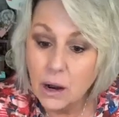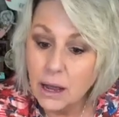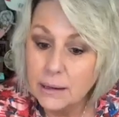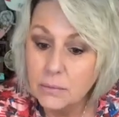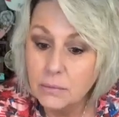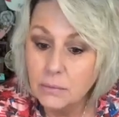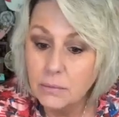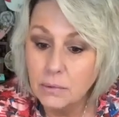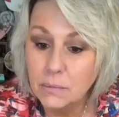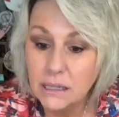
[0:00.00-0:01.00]
Right.
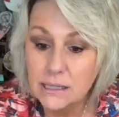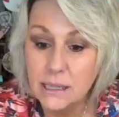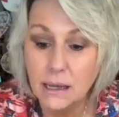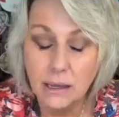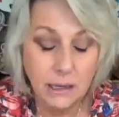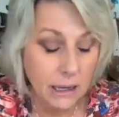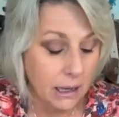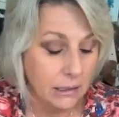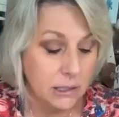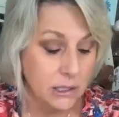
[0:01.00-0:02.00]
Melissa,
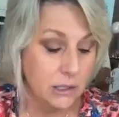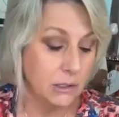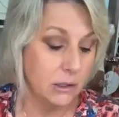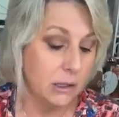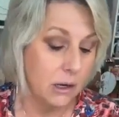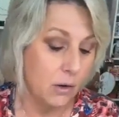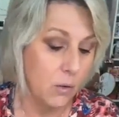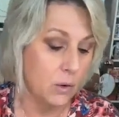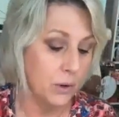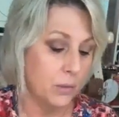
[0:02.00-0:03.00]
yeah, just, you
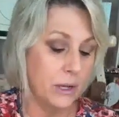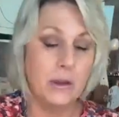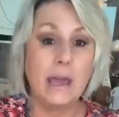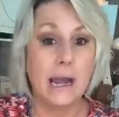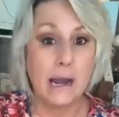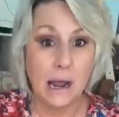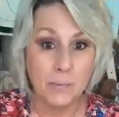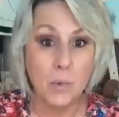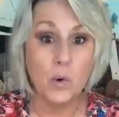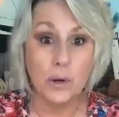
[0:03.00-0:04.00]
know, order what you can.
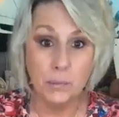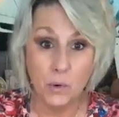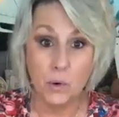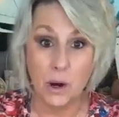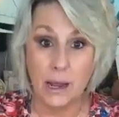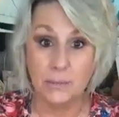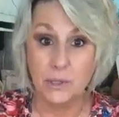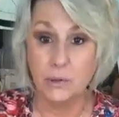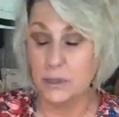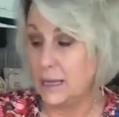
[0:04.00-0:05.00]
More and more,
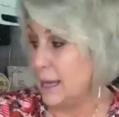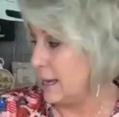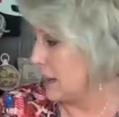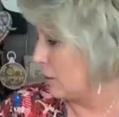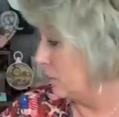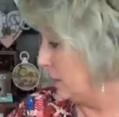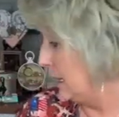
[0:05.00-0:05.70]
I'm doing that. I